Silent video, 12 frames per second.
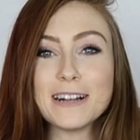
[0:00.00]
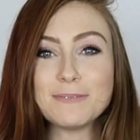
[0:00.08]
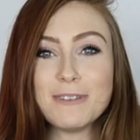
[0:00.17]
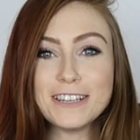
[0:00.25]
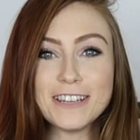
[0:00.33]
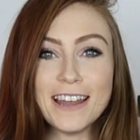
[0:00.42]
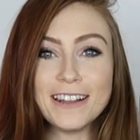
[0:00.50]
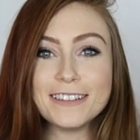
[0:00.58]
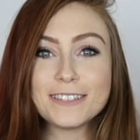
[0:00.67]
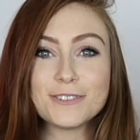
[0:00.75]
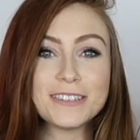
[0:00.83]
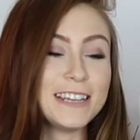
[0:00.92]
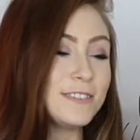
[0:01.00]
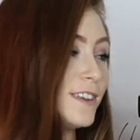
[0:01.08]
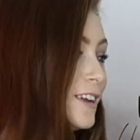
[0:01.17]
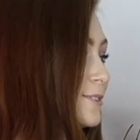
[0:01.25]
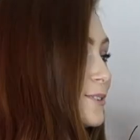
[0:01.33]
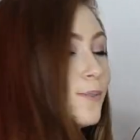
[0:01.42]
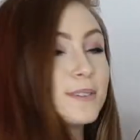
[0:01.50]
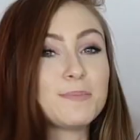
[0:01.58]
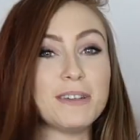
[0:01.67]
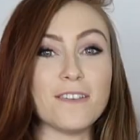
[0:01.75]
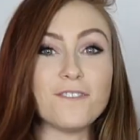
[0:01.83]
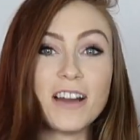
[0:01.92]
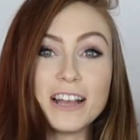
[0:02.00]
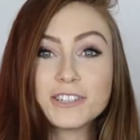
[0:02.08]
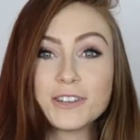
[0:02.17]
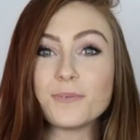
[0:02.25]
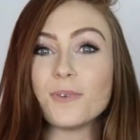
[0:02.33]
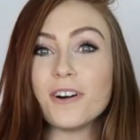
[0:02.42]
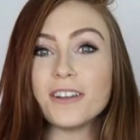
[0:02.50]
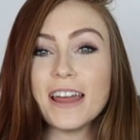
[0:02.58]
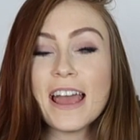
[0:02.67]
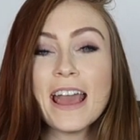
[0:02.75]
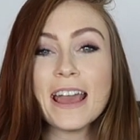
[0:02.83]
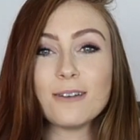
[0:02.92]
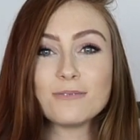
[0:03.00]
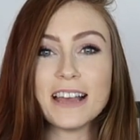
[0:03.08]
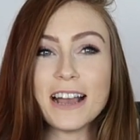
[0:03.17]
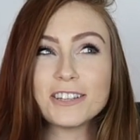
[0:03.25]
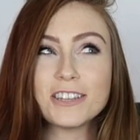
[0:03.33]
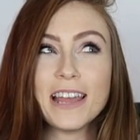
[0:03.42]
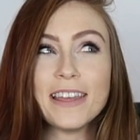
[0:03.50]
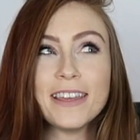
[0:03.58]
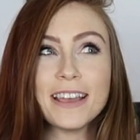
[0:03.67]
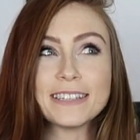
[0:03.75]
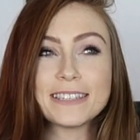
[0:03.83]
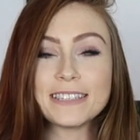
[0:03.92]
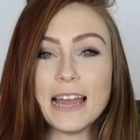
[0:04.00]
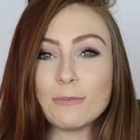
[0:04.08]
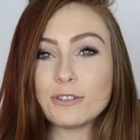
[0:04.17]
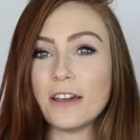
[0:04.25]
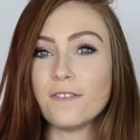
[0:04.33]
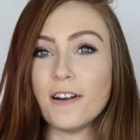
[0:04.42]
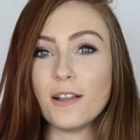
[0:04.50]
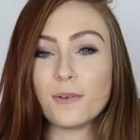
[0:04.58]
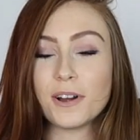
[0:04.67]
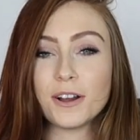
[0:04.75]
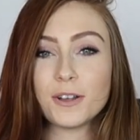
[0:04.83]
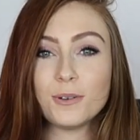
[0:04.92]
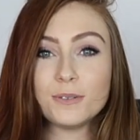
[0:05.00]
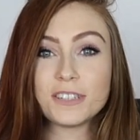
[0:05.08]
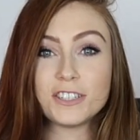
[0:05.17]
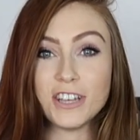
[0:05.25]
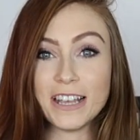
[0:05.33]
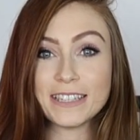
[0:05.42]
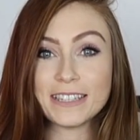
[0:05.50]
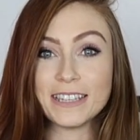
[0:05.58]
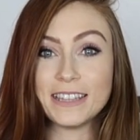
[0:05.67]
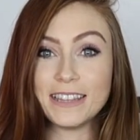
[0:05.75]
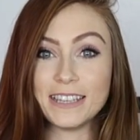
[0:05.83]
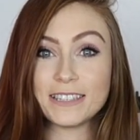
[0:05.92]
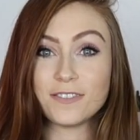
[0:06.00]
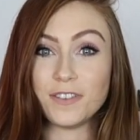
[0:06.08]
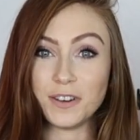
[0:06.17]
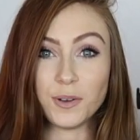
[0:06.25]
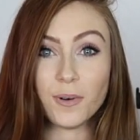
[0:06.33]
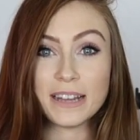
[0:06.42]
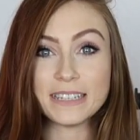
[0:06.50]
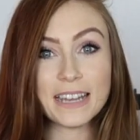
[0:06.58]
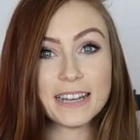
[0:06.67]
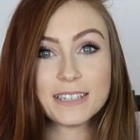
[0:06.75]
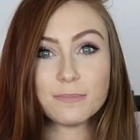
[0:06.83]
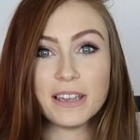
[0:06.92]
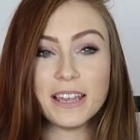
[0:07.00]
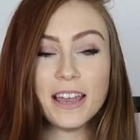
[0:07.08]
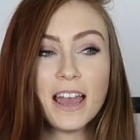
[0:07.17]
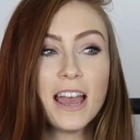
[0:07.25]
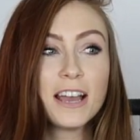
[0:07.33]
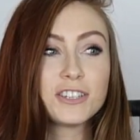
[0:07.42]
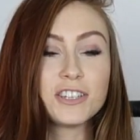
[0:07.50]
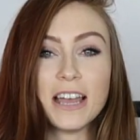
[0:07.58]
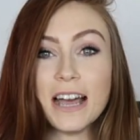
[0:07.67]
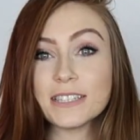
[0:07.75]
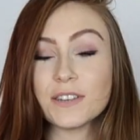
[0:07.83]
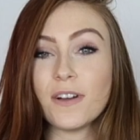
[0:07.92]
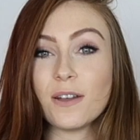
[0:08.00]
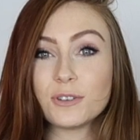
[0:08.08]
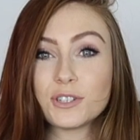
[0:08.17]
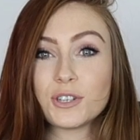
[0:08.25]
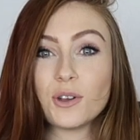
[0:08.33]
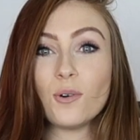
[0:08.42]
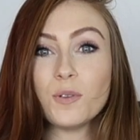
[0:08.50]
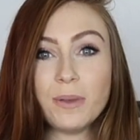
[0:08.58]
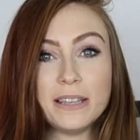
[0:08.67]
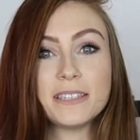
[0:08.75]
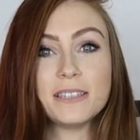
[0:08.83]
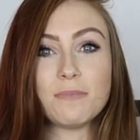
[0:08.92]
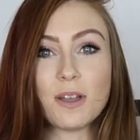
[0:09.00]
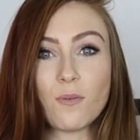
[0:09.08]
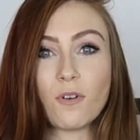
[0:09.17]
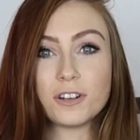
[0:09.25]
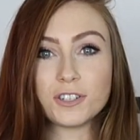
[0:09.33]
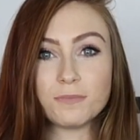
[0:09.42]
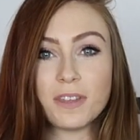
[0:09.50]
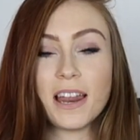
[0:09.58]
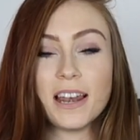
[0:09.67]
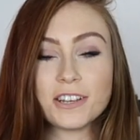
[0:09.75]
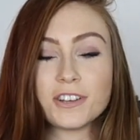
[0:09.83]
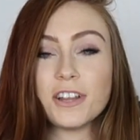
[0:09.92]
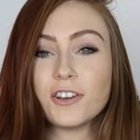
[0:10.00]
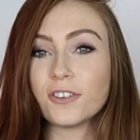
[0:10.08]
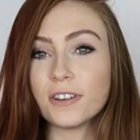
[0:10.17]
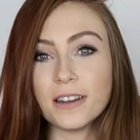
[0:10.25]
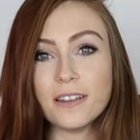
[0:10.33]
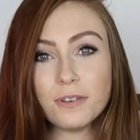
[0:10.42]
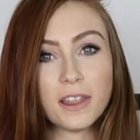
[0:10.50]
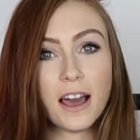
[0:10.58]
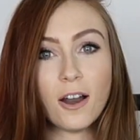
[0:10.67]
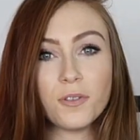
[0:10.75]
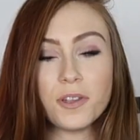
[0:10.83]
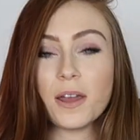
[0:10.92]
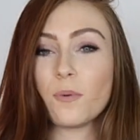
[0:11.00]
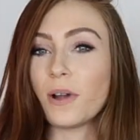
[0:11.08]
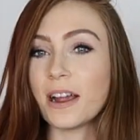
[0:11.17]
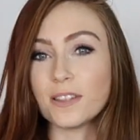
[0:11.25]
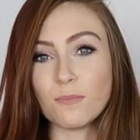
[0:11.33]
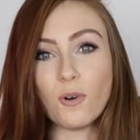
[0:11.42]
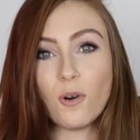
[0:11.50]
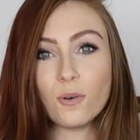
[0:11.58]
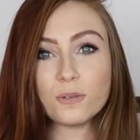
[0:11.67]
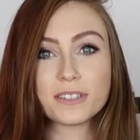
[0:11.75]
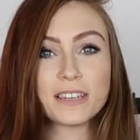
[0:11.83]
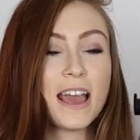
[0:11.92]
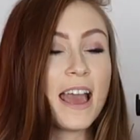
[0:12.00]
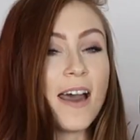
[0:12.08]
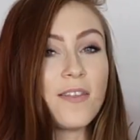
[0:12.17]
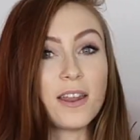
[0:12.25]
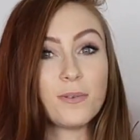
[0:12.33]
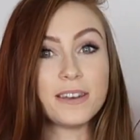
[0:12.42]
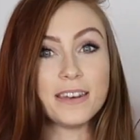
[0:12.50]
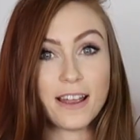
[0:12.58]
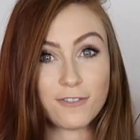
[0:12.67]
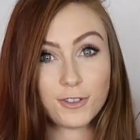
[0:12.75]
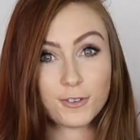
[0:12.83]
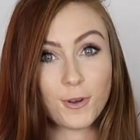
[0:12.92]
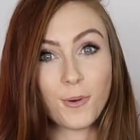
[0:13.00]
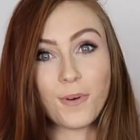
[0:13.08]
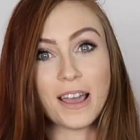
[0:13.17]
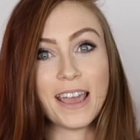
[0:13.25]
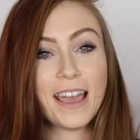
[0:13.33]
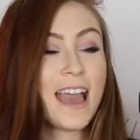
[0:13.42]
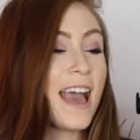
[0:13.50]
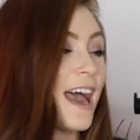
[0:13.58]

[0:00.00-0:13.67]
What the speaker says: to my channel. So today's video is going to be a fashion one. It was actually, I think, a Snapchat follower who suggested this video idea to me. She asked if I would show the pieces of my wardrobe that I literally couldn't live without, that I wear the most, and that I would never throw away.